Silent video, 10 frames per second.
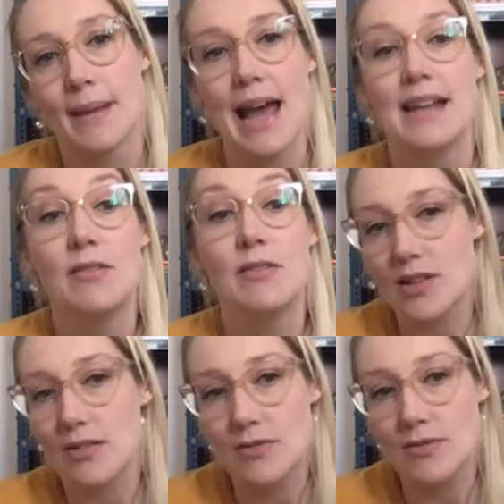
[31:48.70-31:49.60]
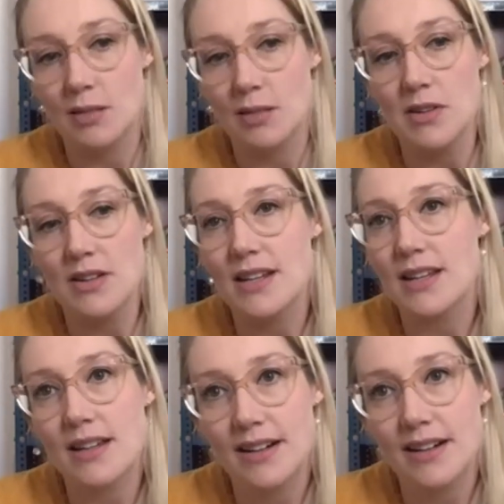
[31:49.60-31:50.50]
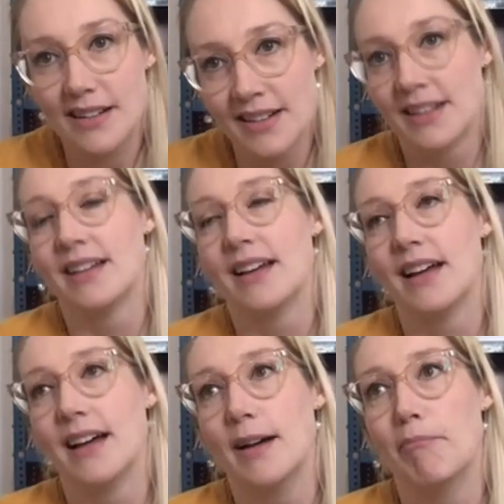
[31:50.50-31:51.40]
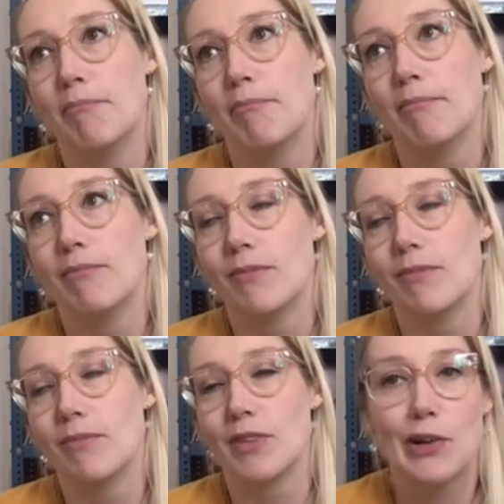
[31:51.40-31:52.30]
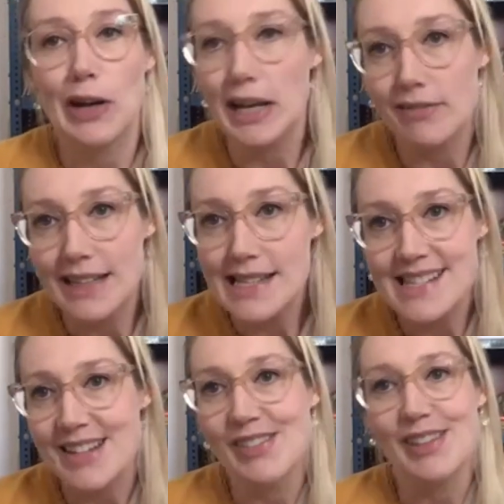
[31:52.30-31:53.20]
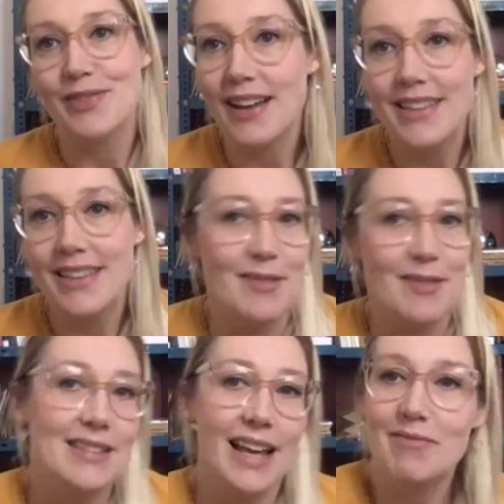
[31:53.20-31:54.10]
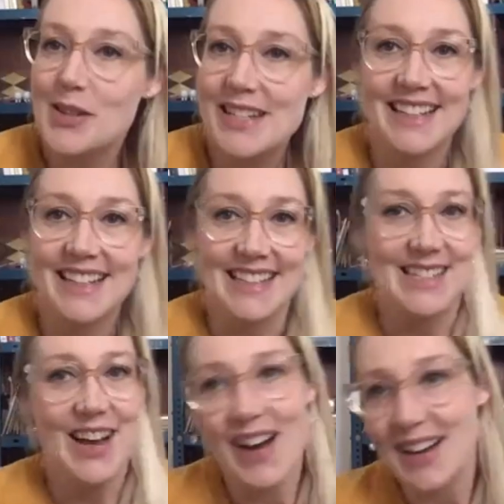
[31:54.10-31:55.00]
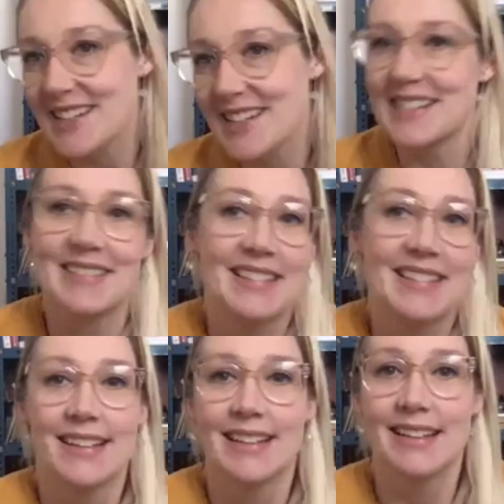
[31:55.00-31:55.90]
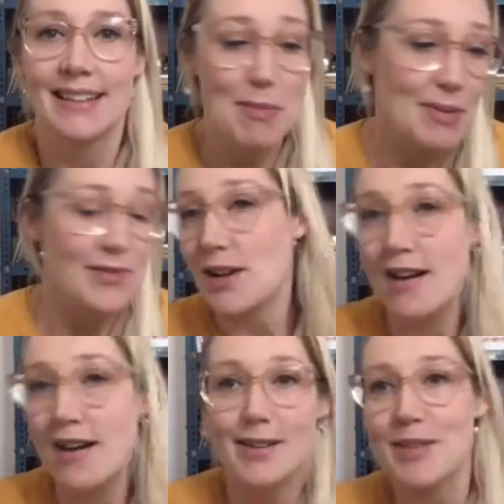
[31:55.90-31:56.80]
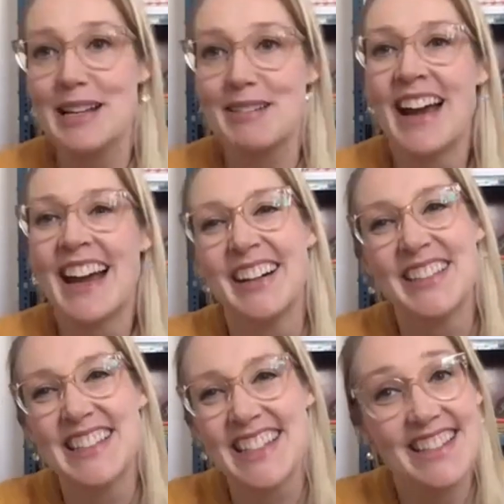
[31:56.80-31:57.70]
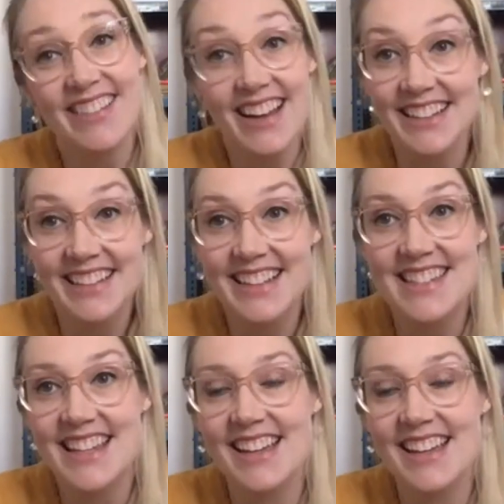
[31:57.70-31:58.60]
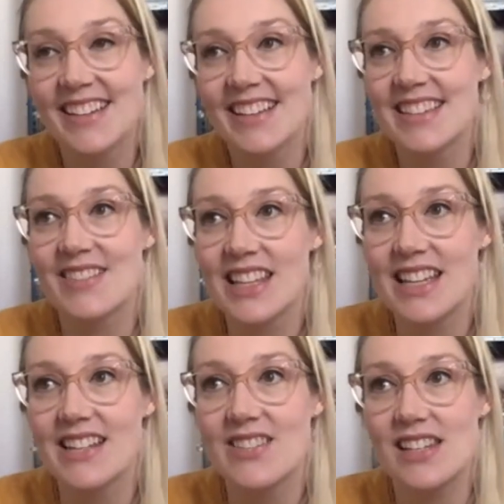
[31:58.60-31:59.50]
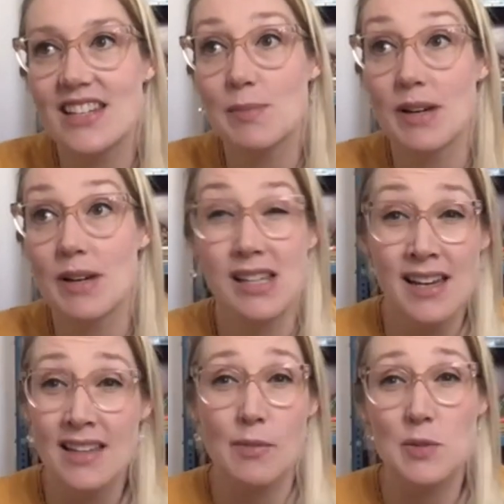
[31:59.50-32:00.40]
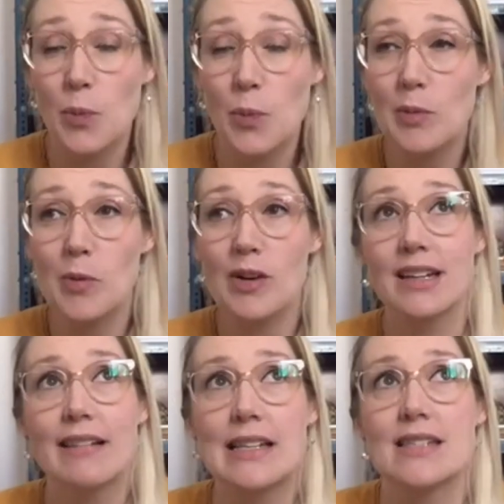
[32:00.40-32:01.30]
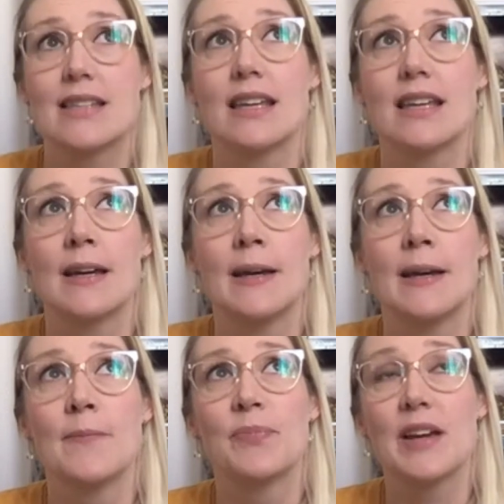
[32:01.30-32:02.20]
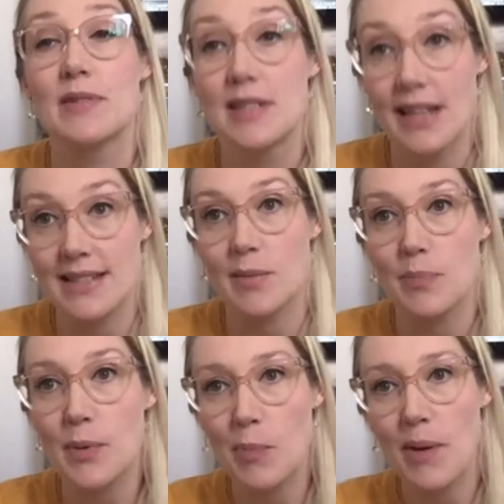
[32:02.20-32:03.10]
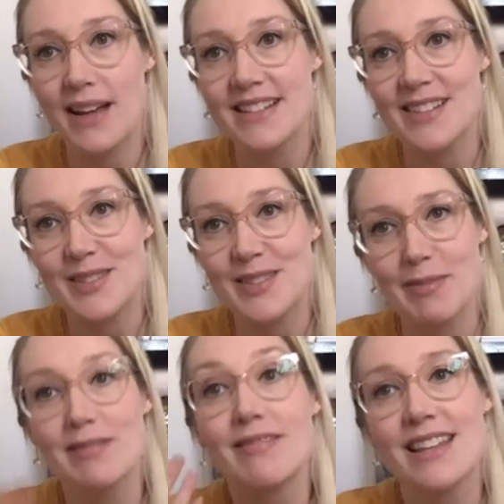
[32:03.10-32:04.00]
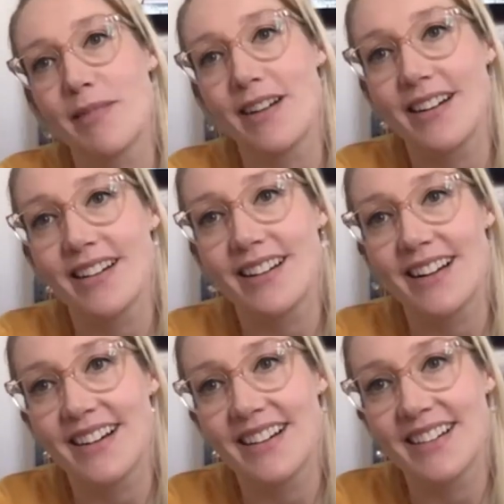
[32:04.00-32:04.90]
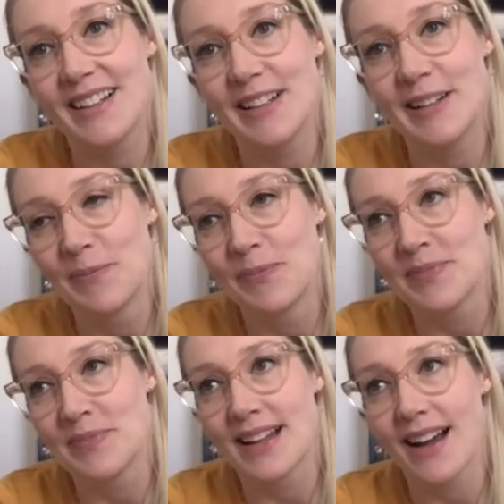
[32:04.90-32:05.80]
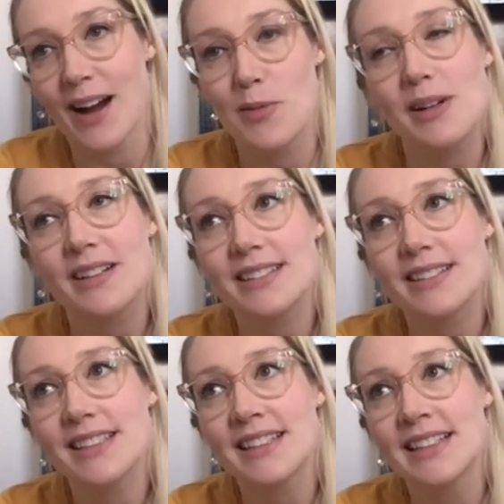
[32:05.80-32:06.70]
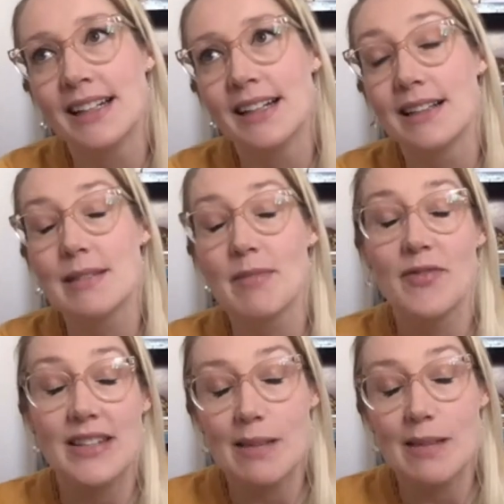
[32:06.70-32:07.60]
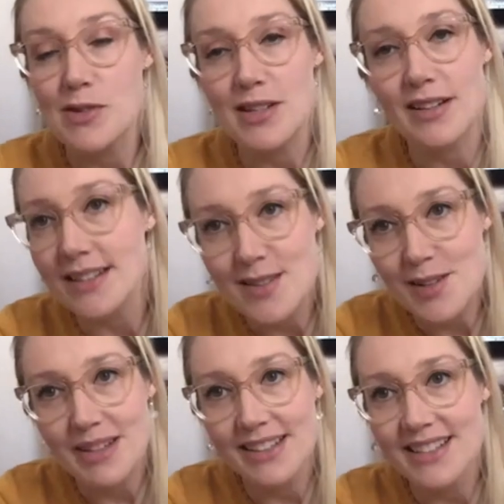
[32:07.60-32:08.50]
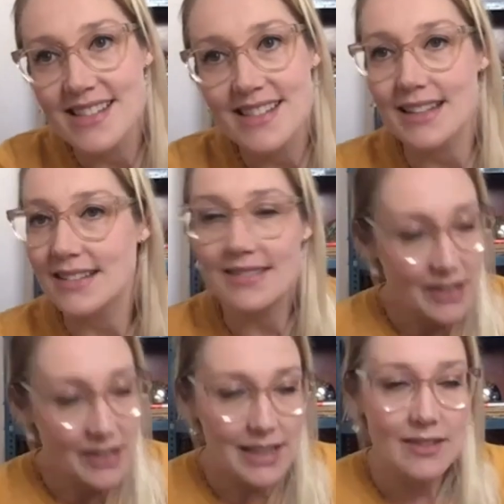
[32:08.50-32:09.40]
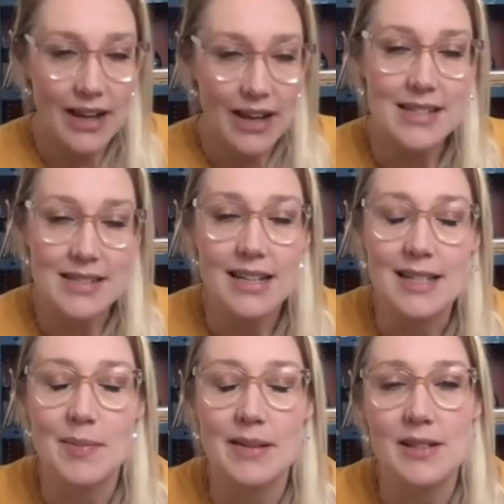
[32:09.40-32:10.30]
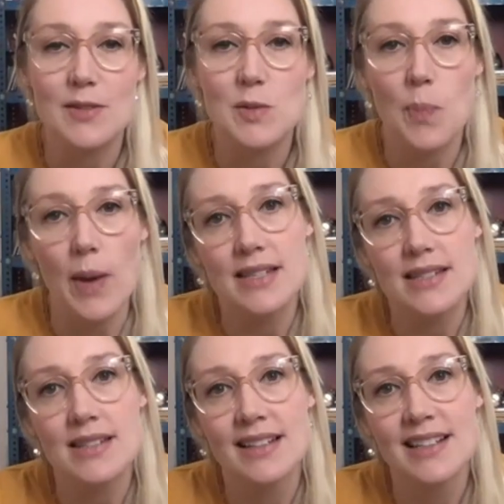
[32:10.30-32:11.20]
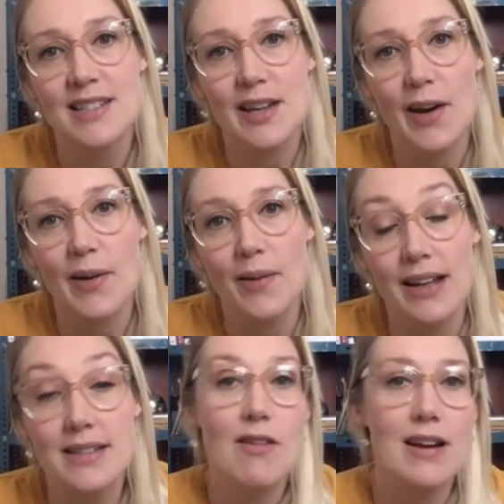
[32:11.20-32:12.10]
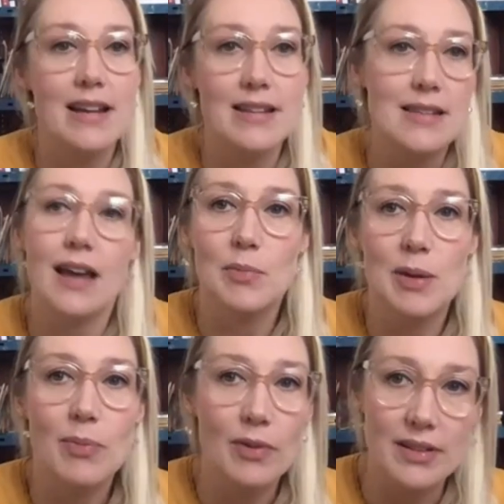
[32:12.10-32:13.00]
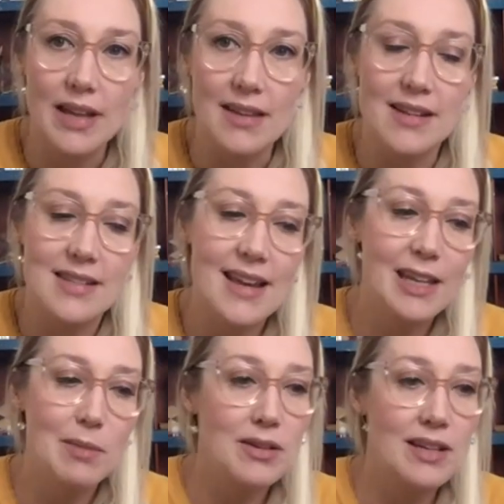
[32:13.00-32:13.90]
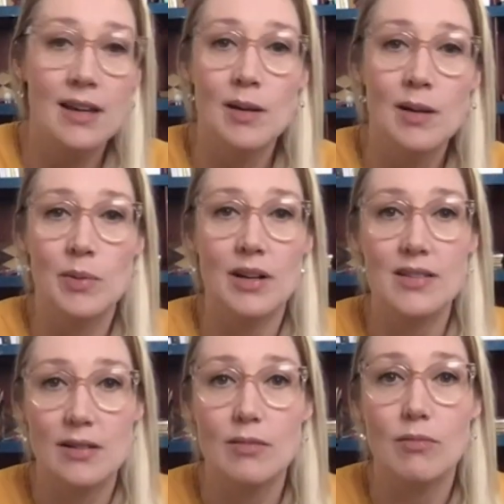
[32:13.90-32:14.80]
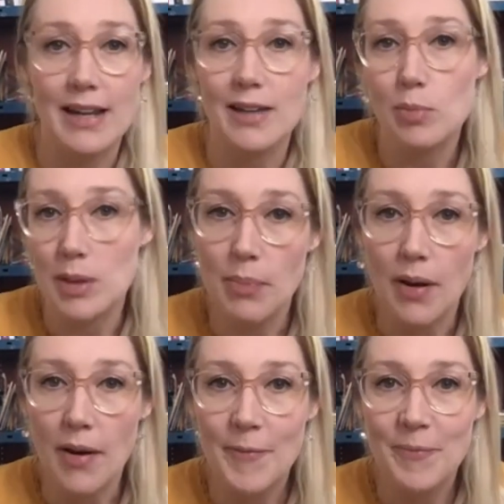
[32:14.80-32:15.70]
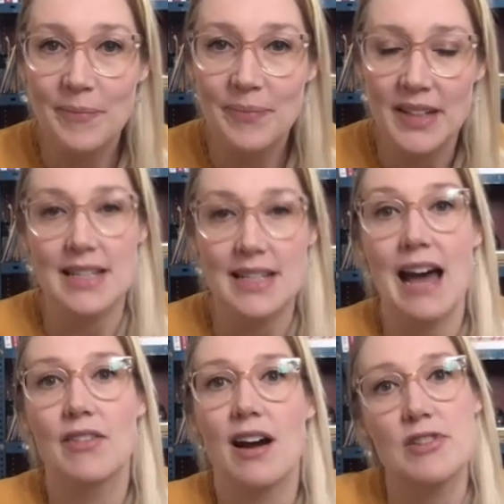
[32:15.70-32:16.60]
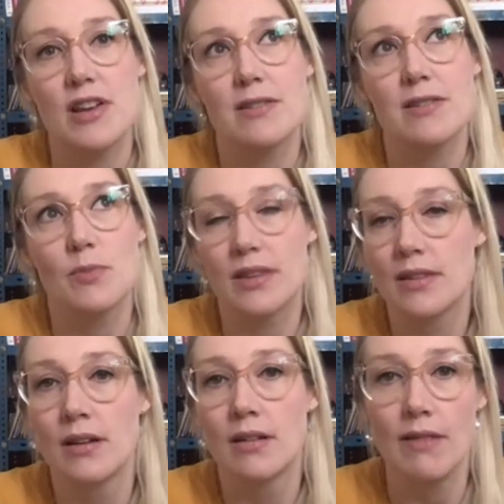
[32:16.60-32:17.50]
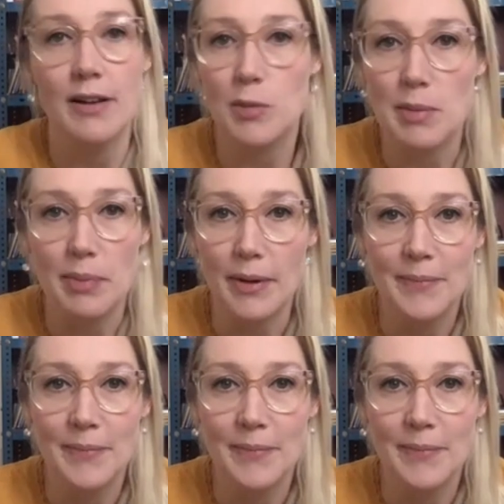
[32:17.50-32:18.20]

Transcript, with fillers: And it really serves the community here. Um, they're great events. They're really fun. There's always live music and talks, and you know, people have their dogs running around. It's great. It's a it's a really interesting experience. There was woodworking recently there was, like I said, a bookbinder, so someone really from our our uh, our world, someone fixing musical instruments. It really fascinating sort of space to go and to run into other people in, in the design community, but also regular people, and to have a conversation with regular people.